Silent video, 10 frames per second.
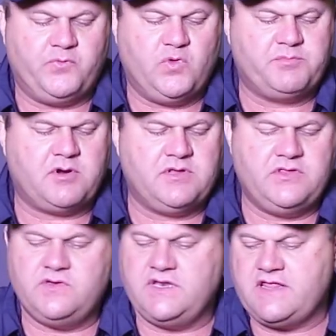We'll probably
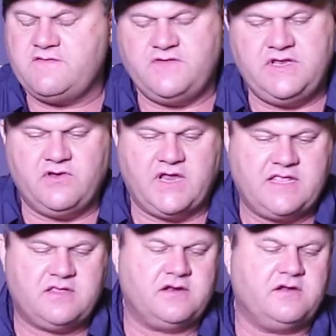do another video
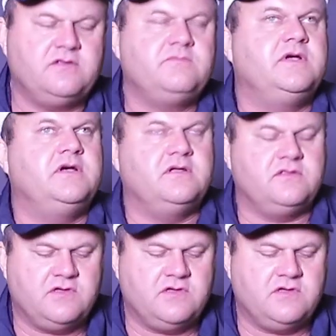later to